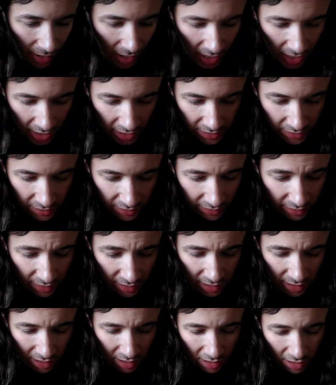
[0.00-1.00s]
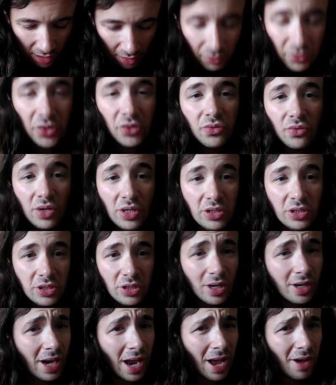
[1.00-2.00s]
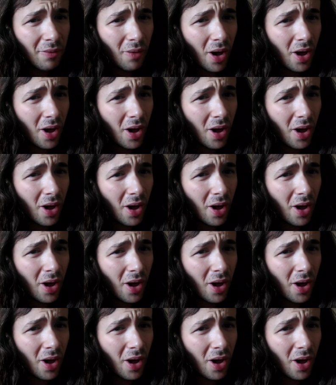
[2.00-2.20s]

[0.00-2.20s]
and I was intrigued to check out.